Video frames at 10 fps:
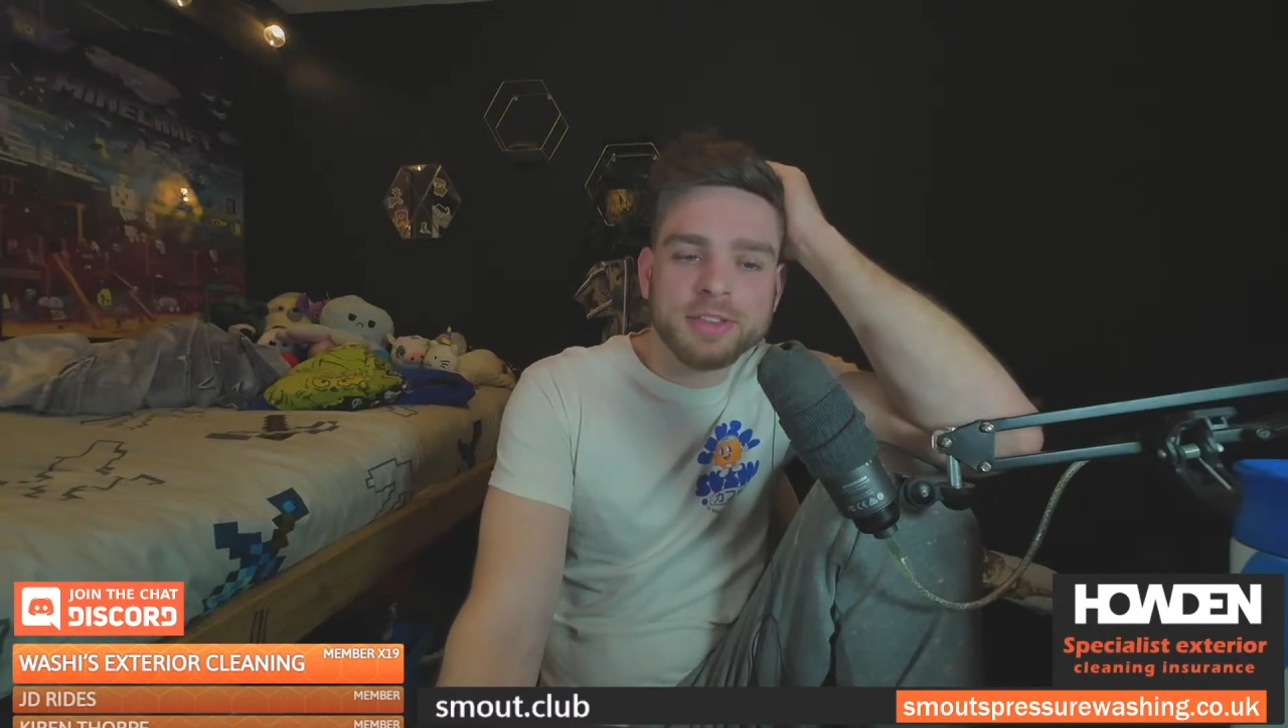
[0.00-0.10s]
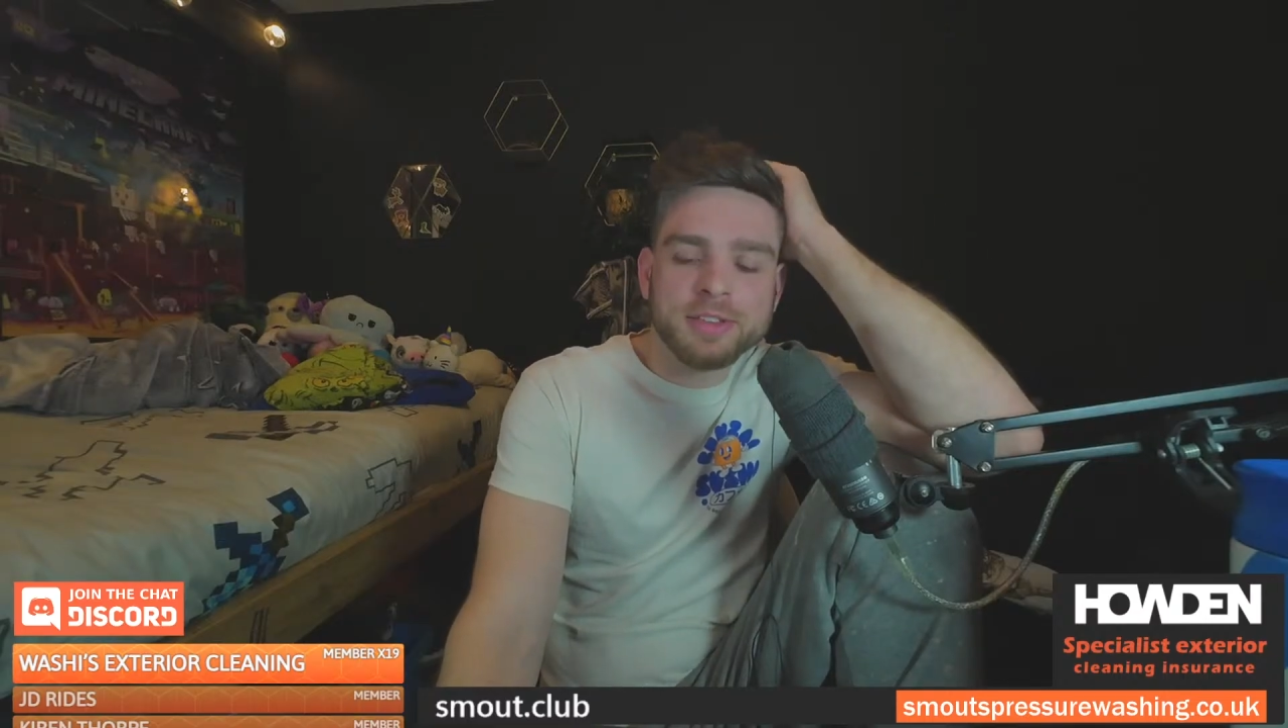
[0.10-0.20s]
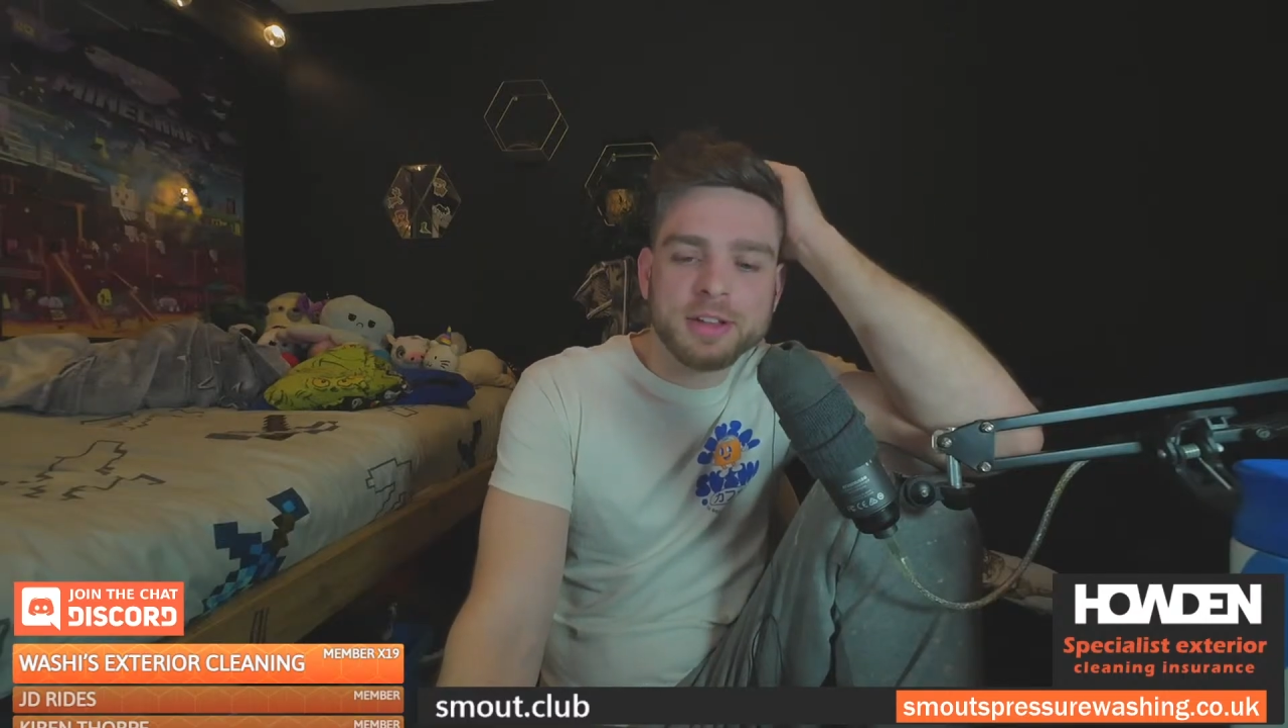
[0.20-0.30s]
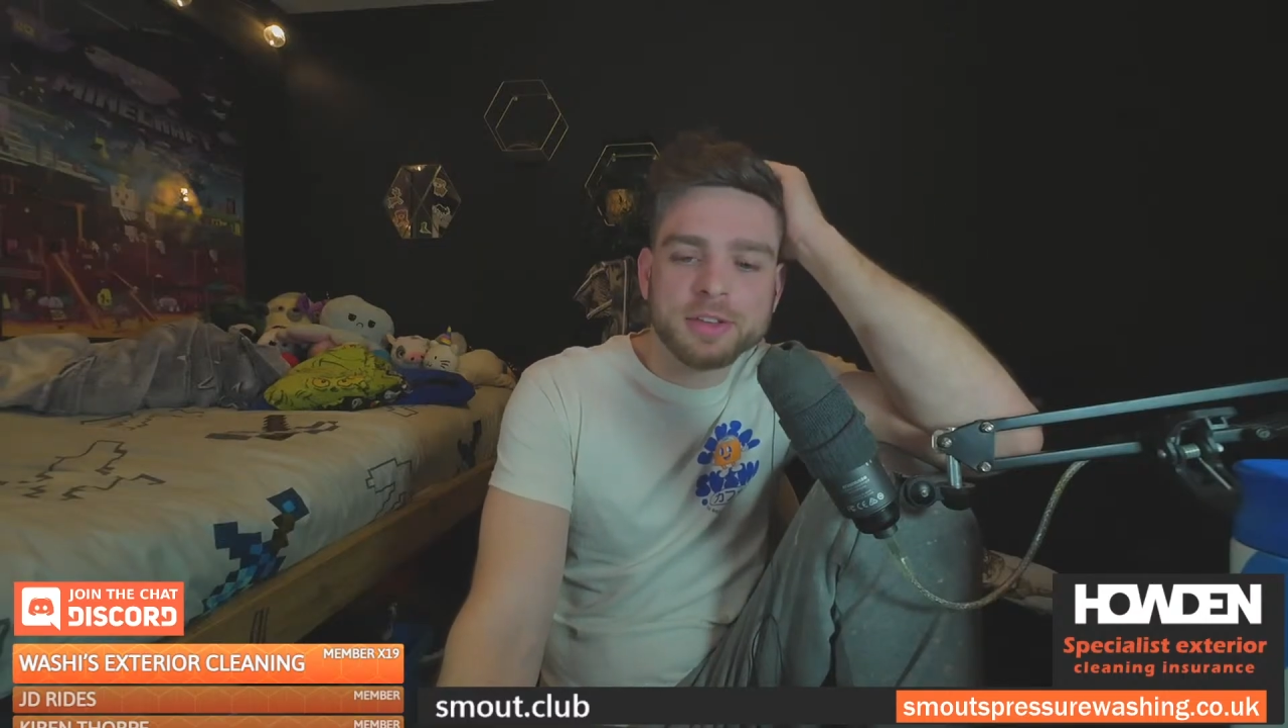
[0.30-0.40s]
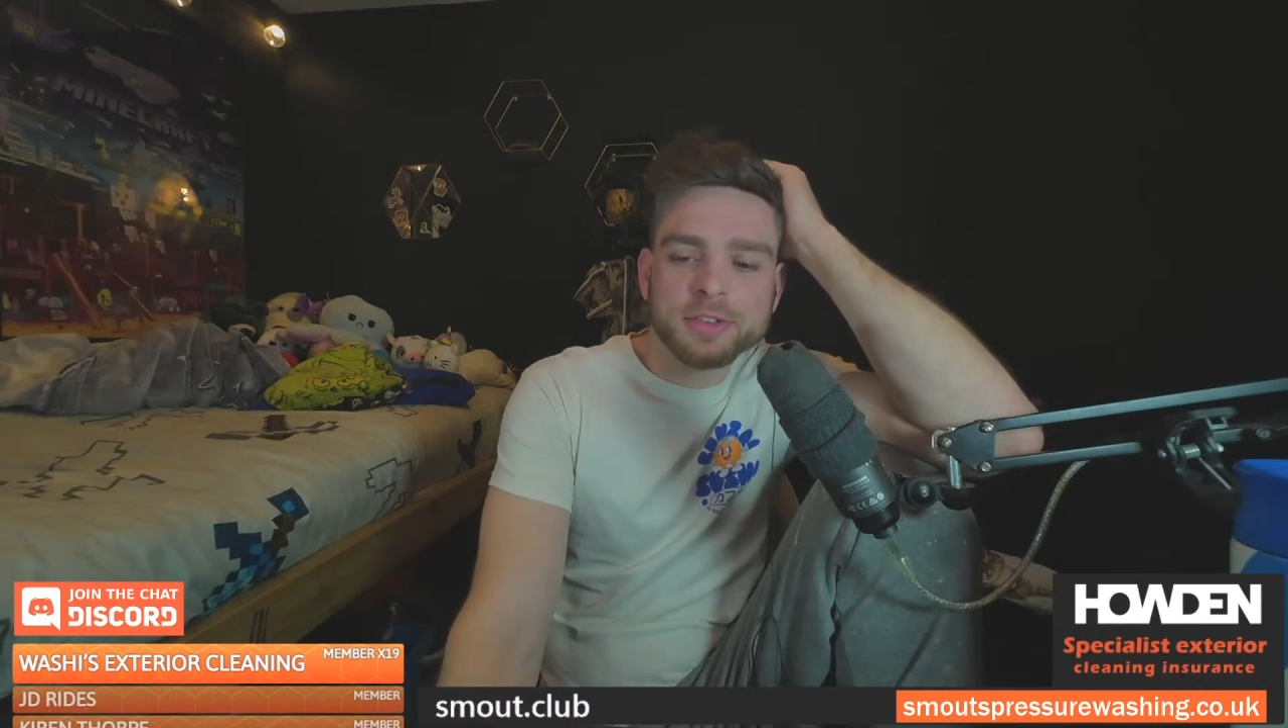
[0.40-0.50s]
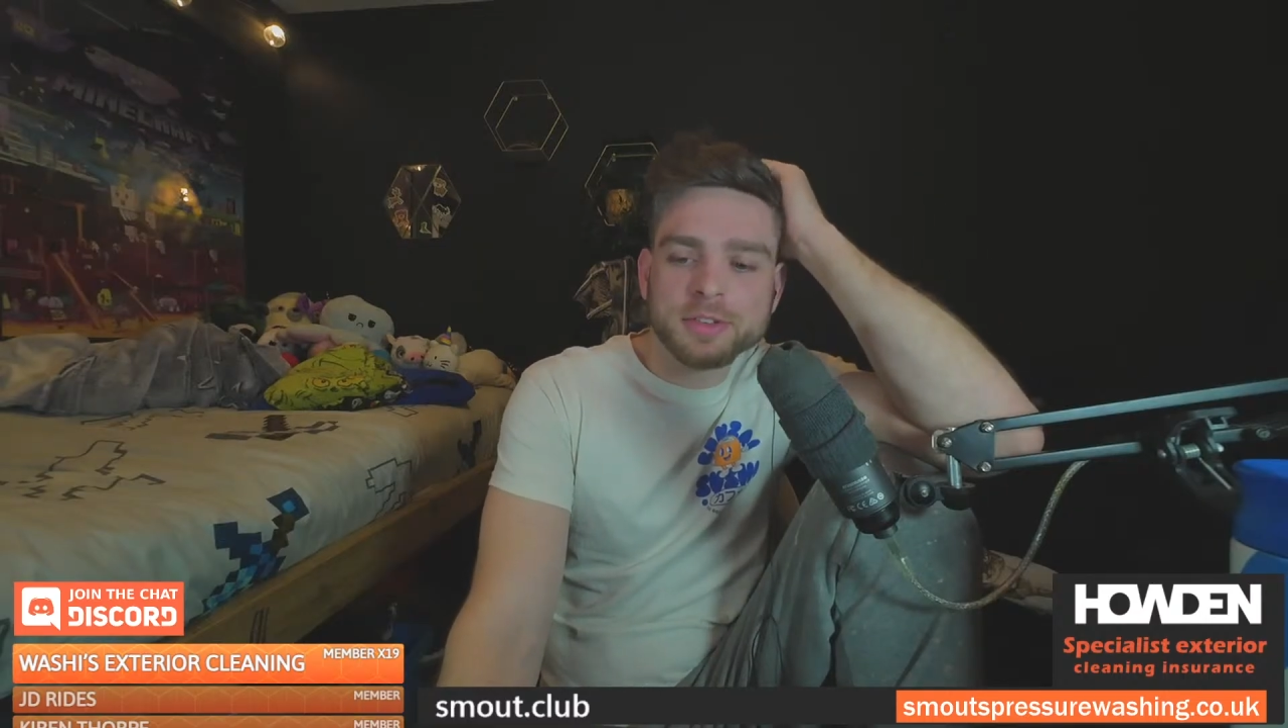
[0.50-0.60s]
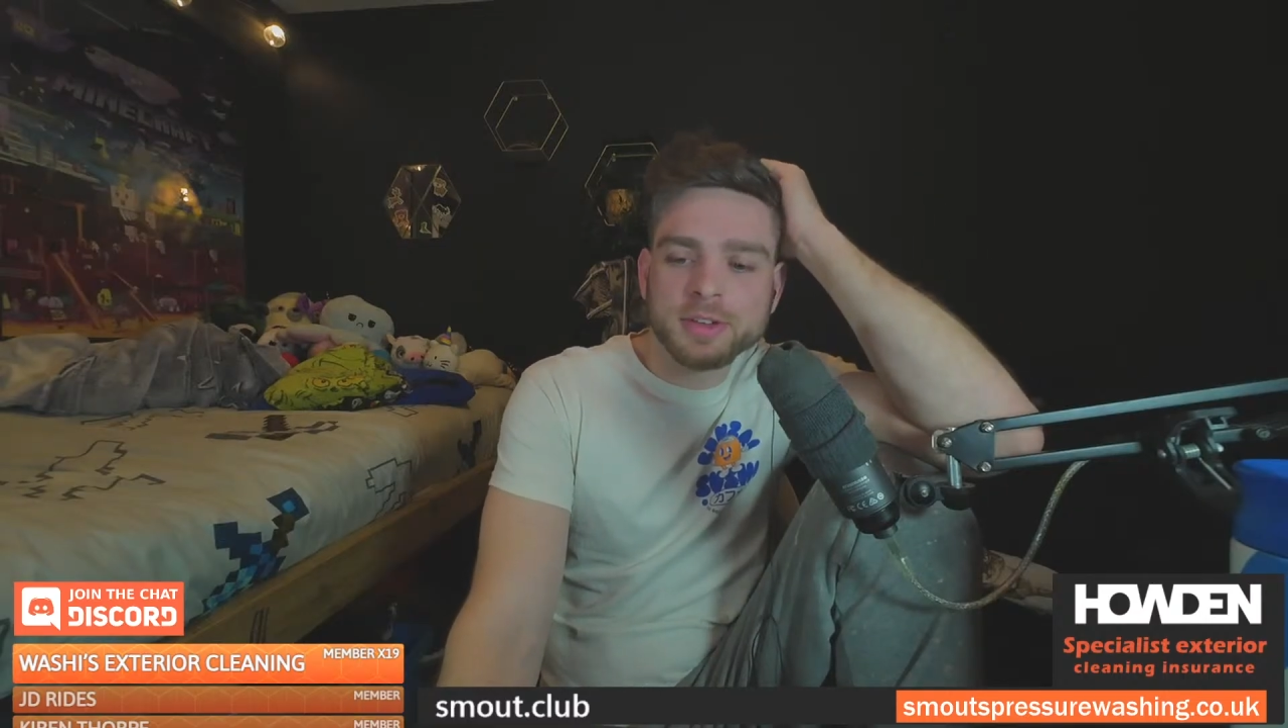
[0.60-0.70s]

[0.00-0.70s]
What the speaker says: seen us.